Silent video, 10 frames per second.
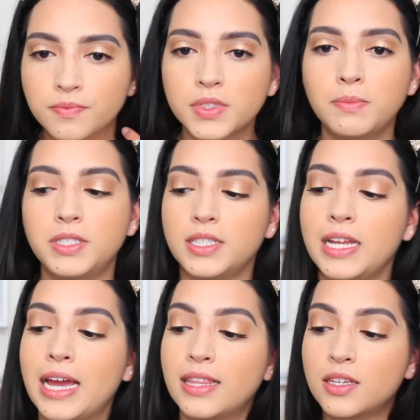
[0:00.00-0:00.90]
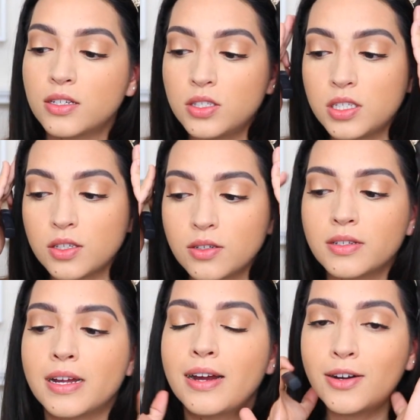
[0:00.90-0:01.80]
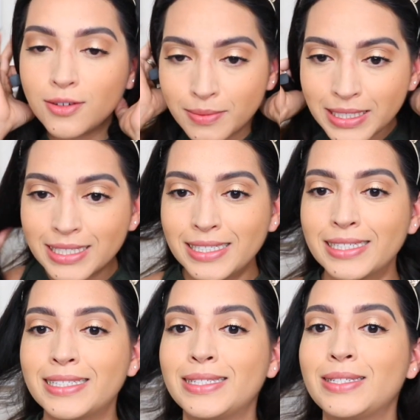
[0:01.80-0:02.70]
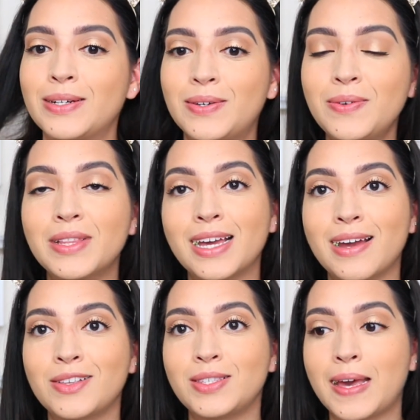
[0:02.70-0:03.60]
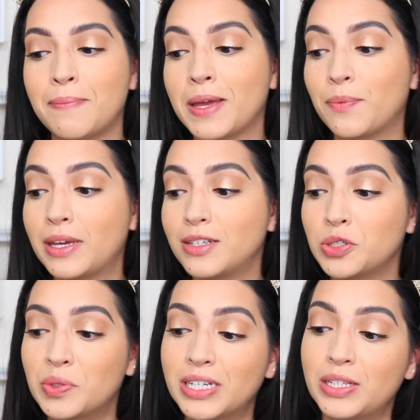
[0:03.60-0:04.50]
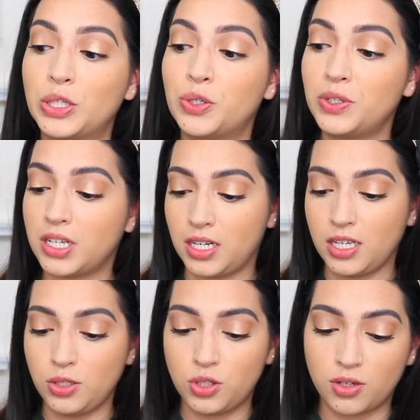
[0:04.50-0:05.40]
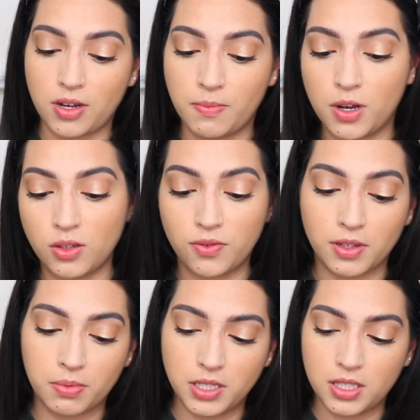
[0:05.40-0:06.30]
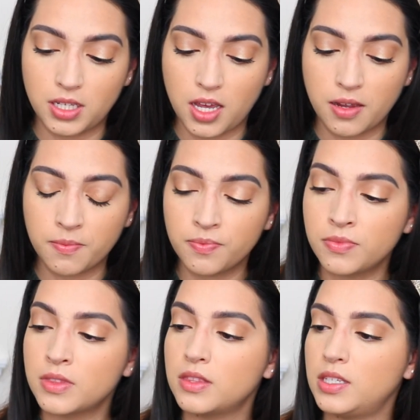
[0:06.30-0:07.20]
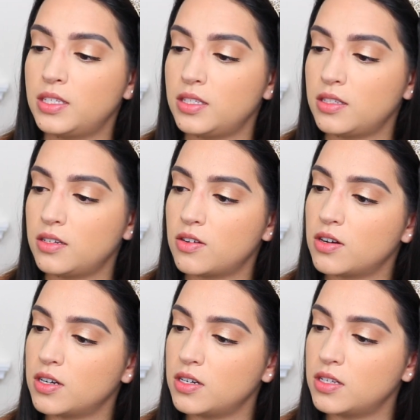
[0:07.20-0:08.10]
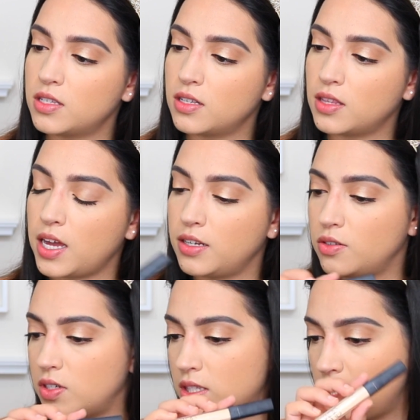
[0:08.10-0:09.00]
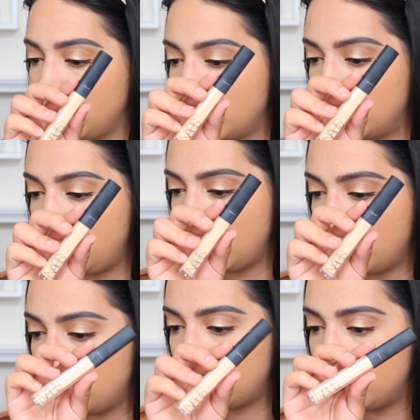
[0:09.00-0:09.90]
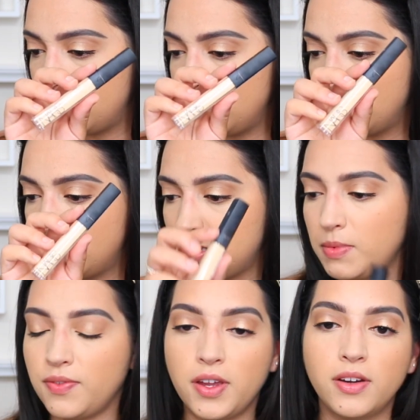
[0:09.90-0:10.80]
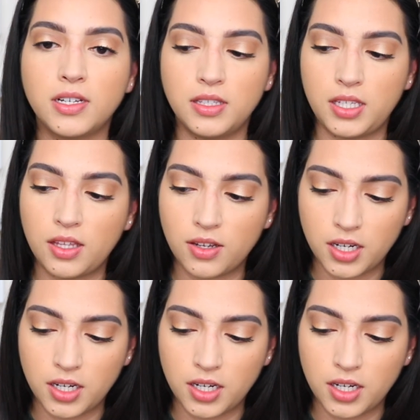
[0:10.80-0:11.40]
I'm just gonna add the concealer now because, you know, like I said, my week is going a little nutty, so I'm all over the place today. This is the NARS Light Nougatine Concealer. This is my favorite concealer.